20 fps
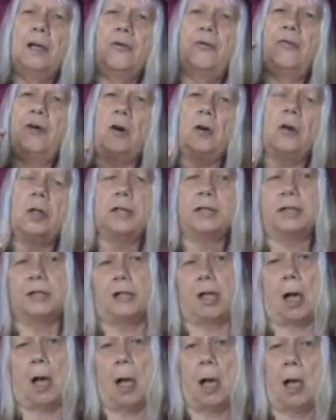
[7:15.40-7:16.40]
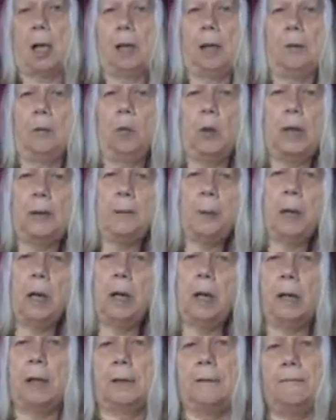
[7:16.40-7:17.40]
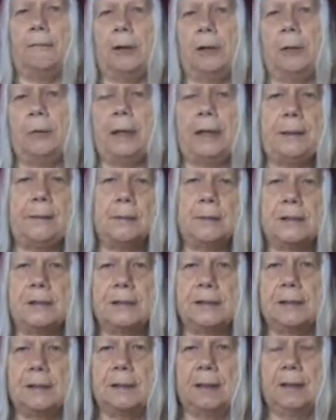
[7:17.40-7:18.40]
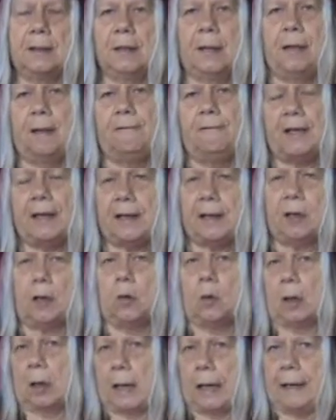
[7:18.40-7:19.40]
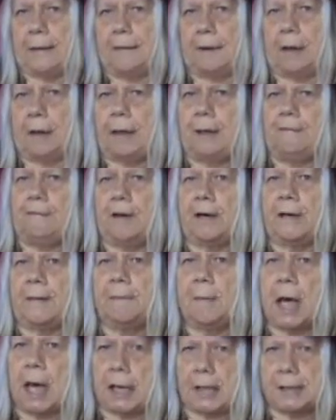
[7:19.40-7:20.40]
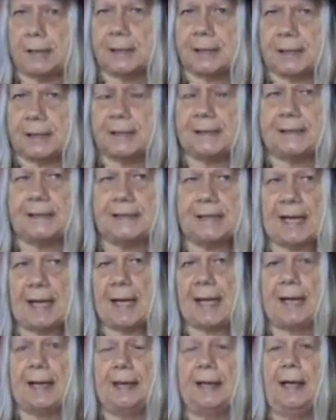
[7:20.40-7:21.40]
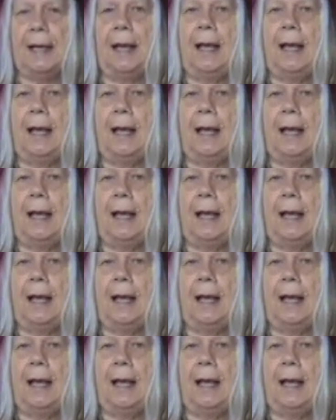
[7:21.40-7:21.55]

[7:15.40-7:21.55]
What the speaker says: focused on one part of Raymond's video where I thought he very modestly said